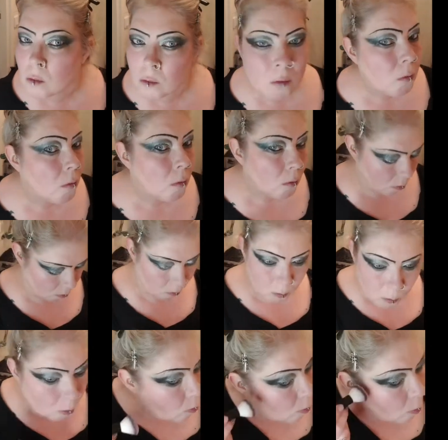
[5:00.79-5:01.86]
Not
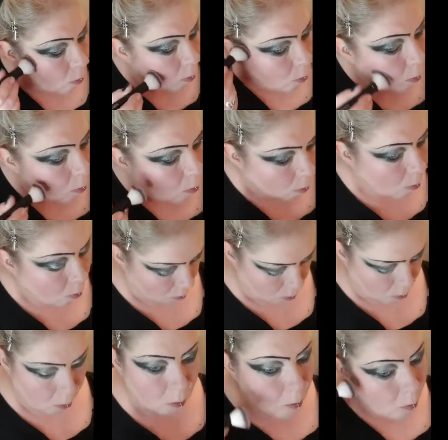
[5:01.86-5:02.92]
that
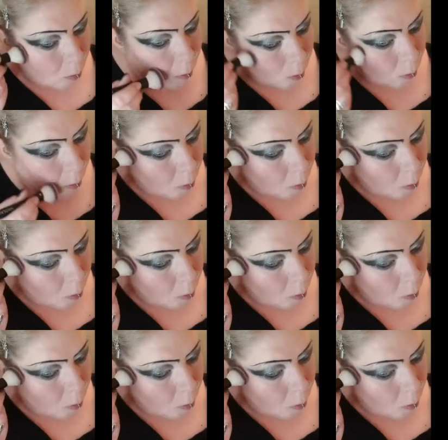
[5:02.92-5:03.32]
romantic type of